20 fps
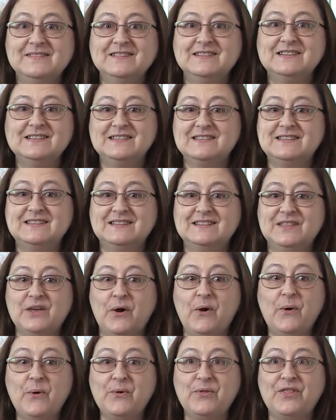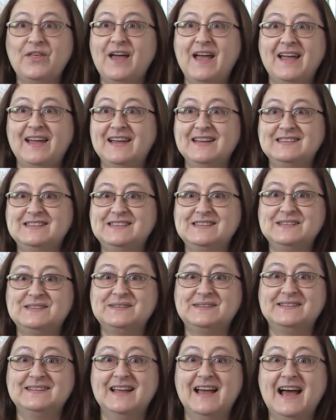Just the whole thing. It's
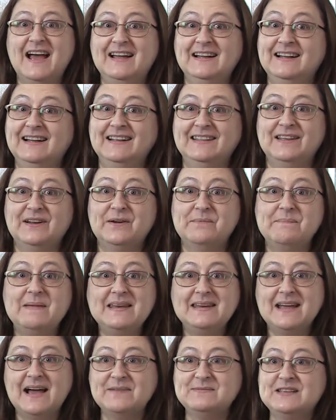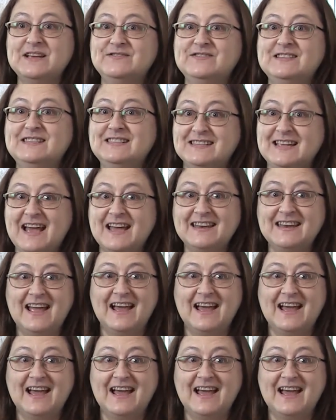just, there have been times I've just sat